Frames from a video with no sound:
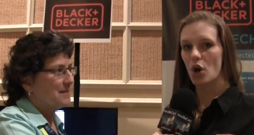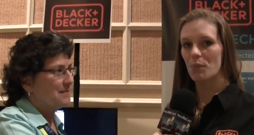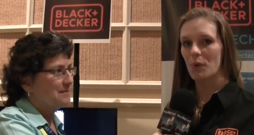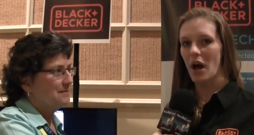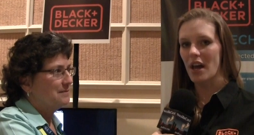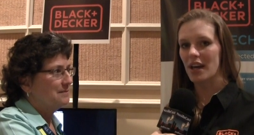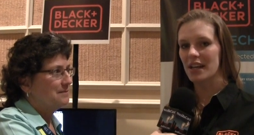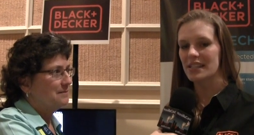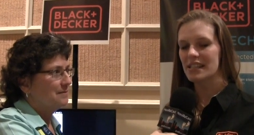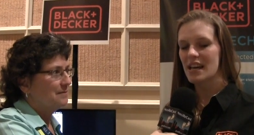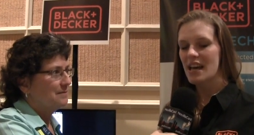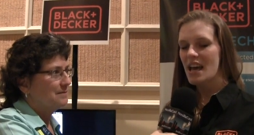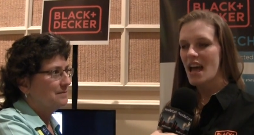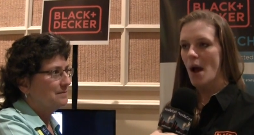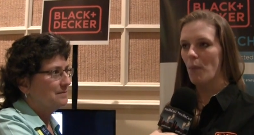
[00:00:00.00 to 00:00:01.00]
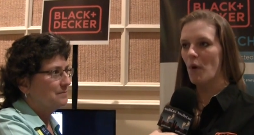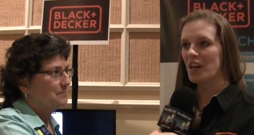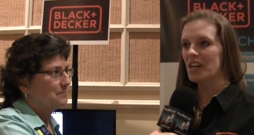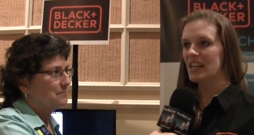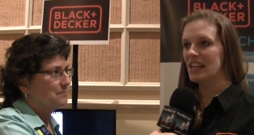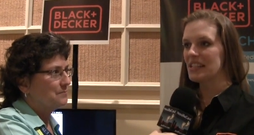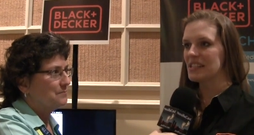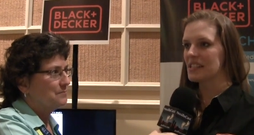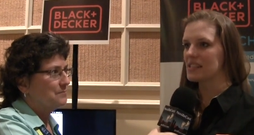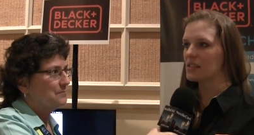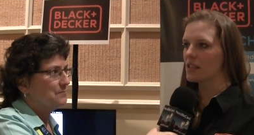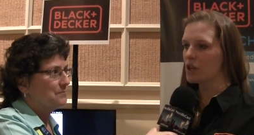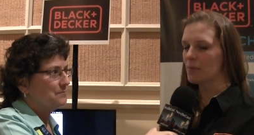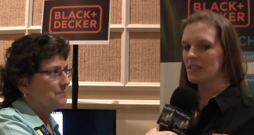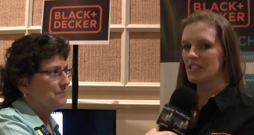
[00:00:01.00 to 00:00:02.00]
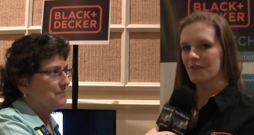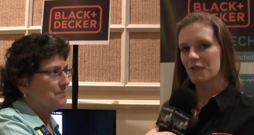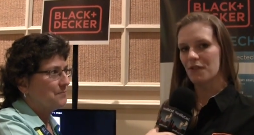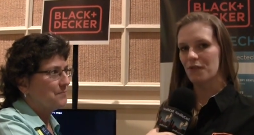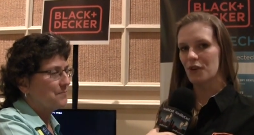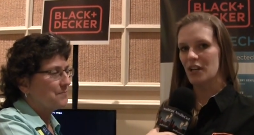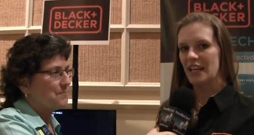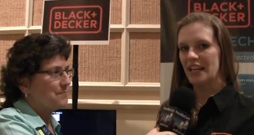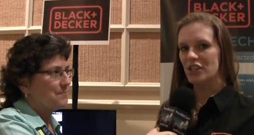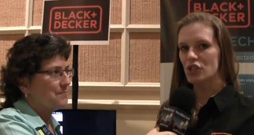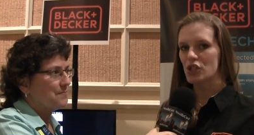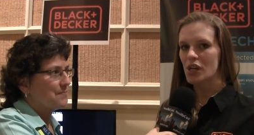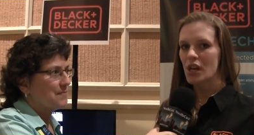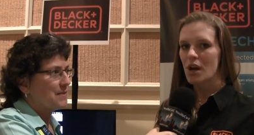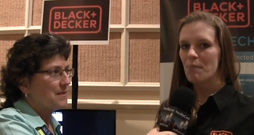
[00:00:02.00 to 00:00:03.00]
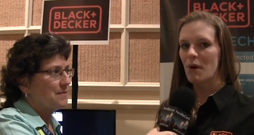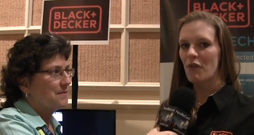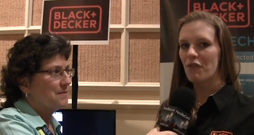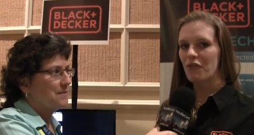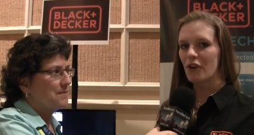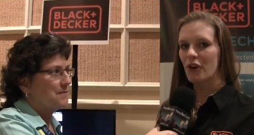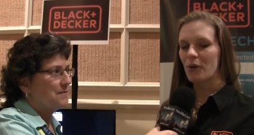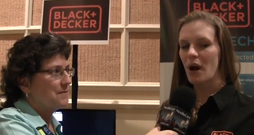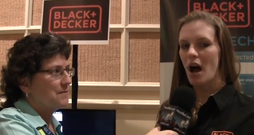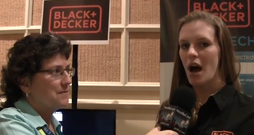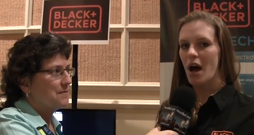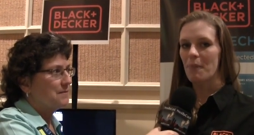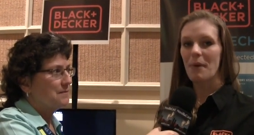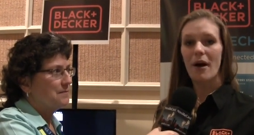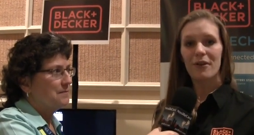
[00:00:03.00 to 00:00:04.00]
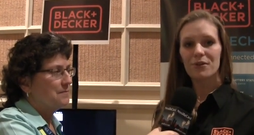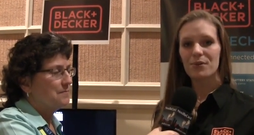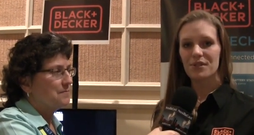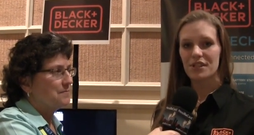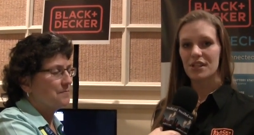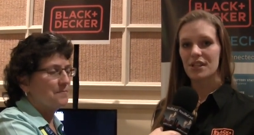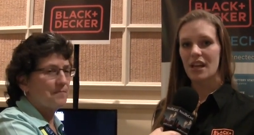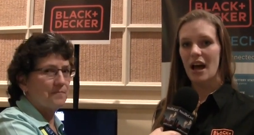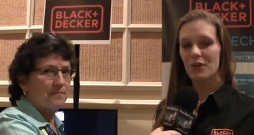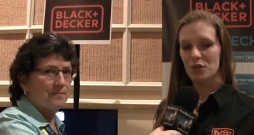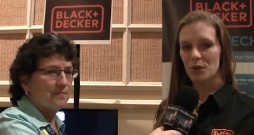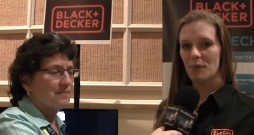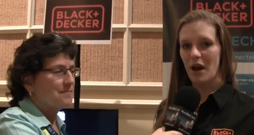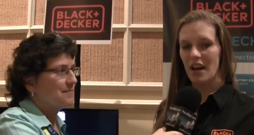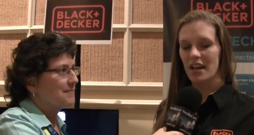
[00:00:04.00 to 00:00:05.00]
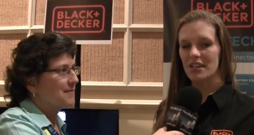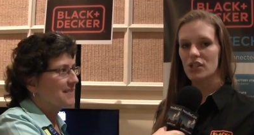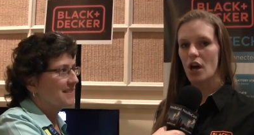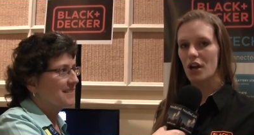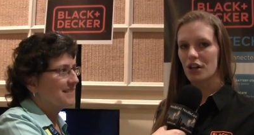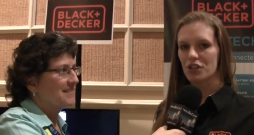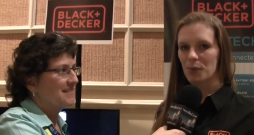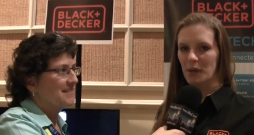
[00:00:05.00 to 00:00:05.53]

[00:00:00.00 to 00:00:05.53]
Speaker 1: home products. And what it is is a little bit different for each, but for uh, power tools and outdoor products on our